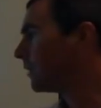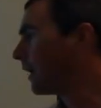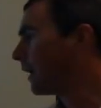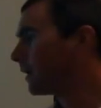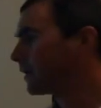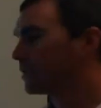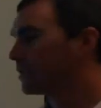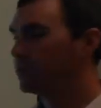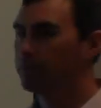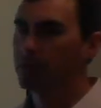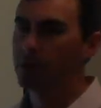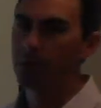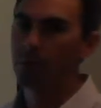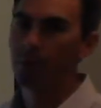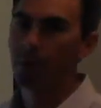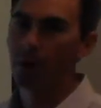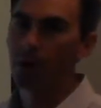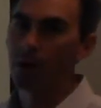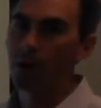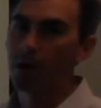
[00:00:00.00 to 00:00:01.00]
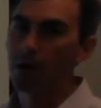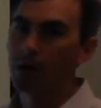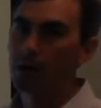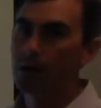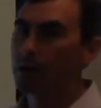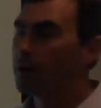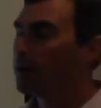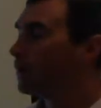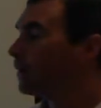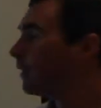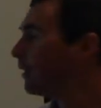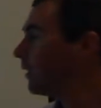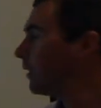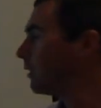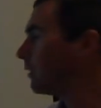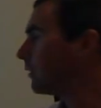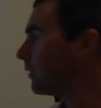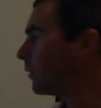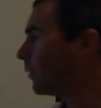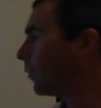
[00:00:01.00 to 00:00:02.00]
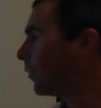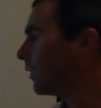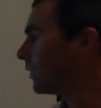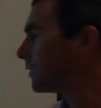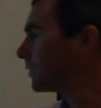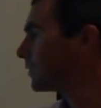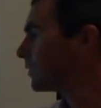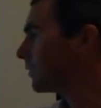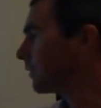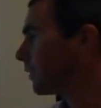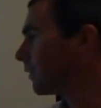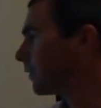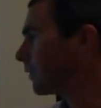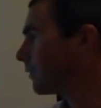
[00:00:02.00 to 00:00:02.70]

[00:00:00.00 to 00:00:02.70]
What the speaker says: the activity bar, and then once your